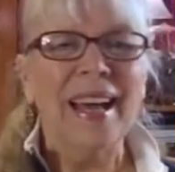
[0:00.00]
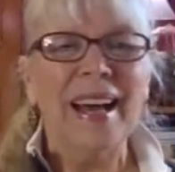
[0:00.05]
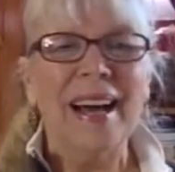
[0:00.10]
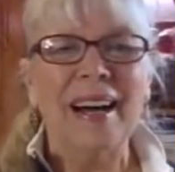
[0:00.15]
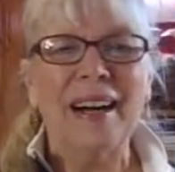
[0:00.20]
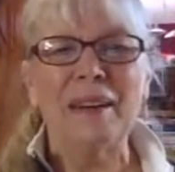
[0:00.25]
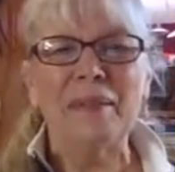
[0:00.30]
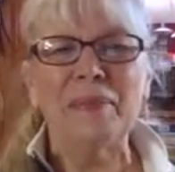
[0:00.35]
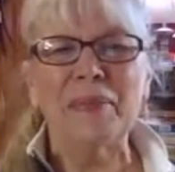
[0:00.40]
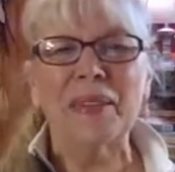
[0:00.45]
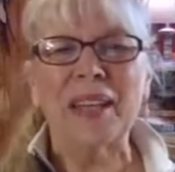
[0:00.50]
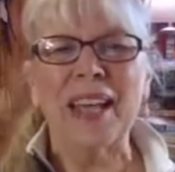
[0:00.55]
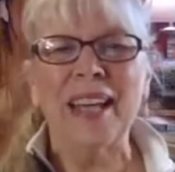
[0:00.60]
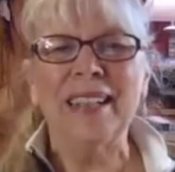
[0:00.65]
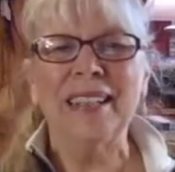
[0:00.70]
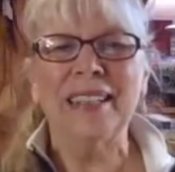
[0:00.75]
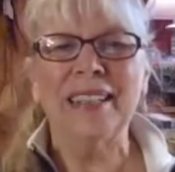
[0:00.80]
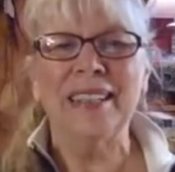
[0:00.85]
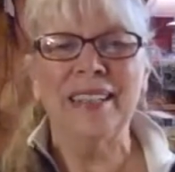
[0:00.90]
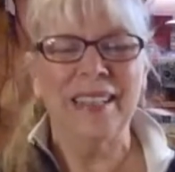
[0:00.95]
And
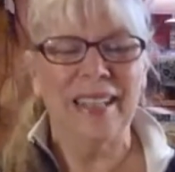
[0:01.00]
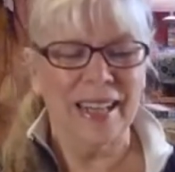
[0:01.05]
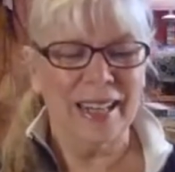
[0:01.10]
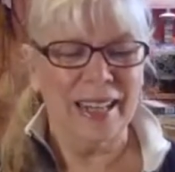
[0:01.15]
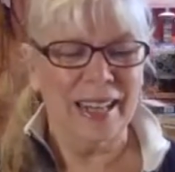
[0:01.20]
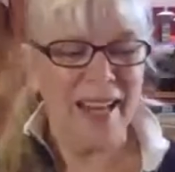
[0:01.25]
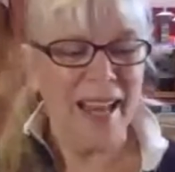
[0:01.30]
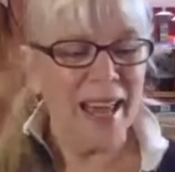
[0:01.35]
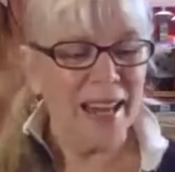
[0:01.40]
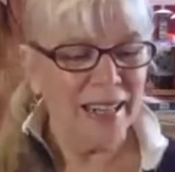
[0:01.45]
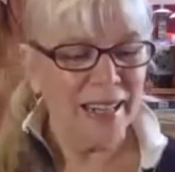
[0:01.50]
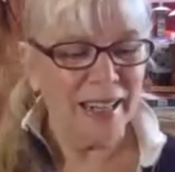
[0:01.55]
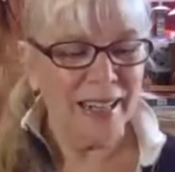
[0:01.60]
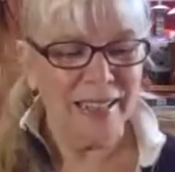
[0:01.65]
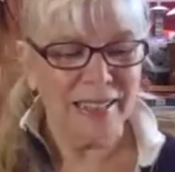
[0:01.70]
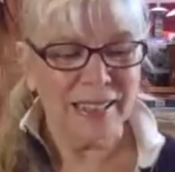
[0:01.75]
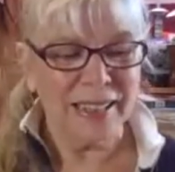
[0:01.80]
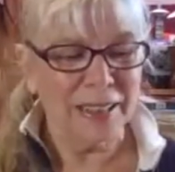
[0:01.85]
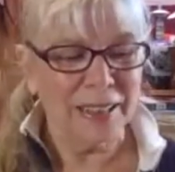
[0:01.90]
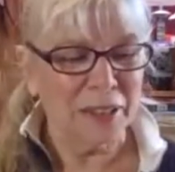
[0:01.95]

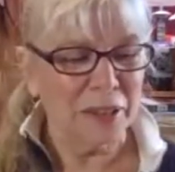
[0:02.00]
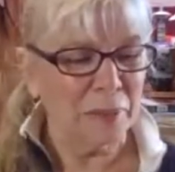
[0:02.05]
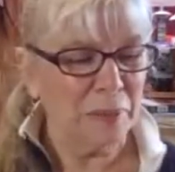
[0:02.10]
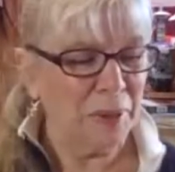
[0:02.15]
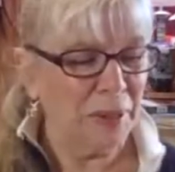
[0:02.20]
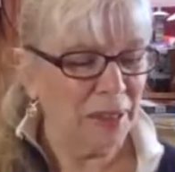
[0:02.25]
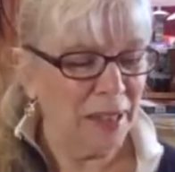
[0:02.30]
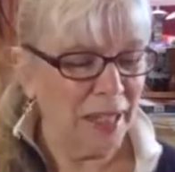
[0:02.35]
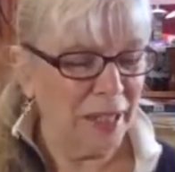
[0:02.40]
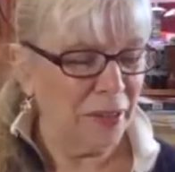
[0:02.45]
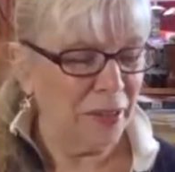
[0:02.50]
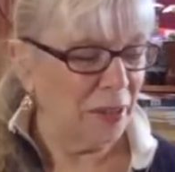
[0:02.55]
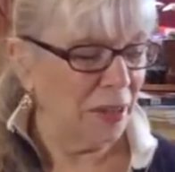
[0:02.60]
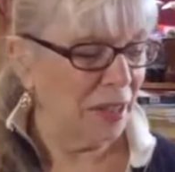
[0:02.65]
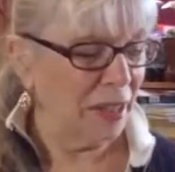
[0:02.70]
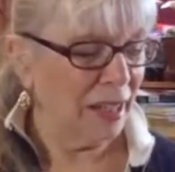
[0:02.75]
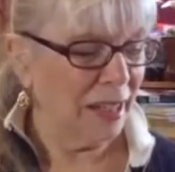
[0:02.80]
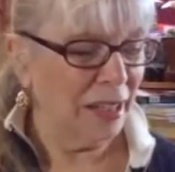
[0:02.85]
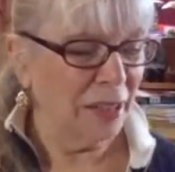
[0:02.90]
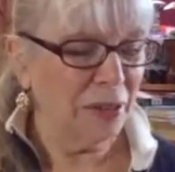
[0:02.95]
it's a little bit later
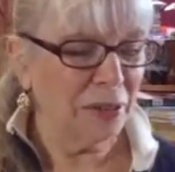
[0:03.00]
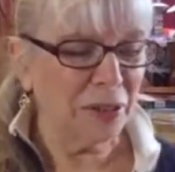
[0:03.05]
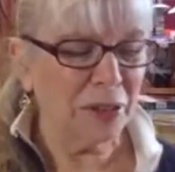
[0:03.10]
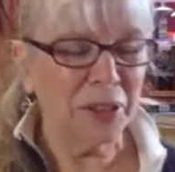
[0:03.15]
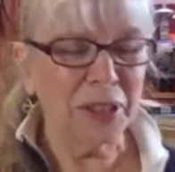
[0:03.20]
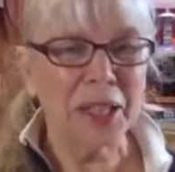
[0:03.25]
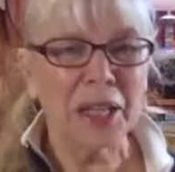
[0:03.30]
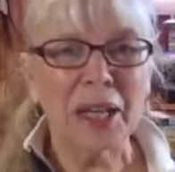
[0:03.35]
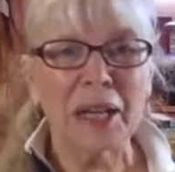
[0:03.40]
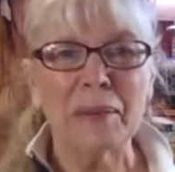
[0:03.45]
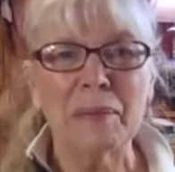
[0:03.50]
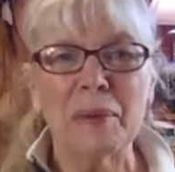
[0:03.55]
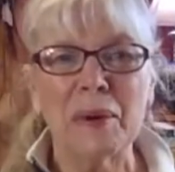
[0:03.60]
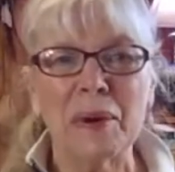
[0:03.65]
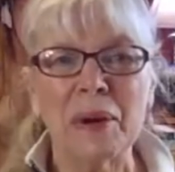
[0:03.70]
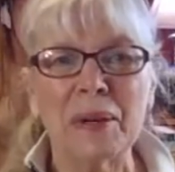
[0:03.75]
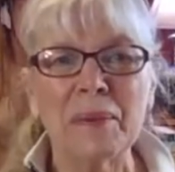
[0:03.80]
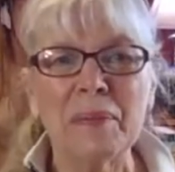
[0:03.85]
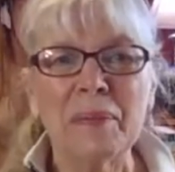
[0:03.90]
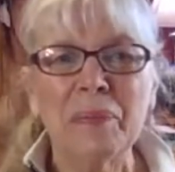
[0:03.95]
than I usually come
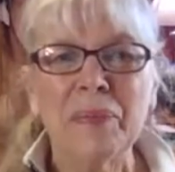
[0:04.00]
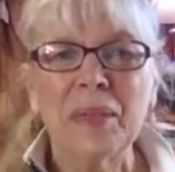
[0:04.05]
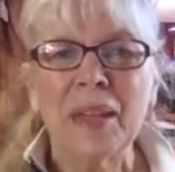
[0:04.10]
on,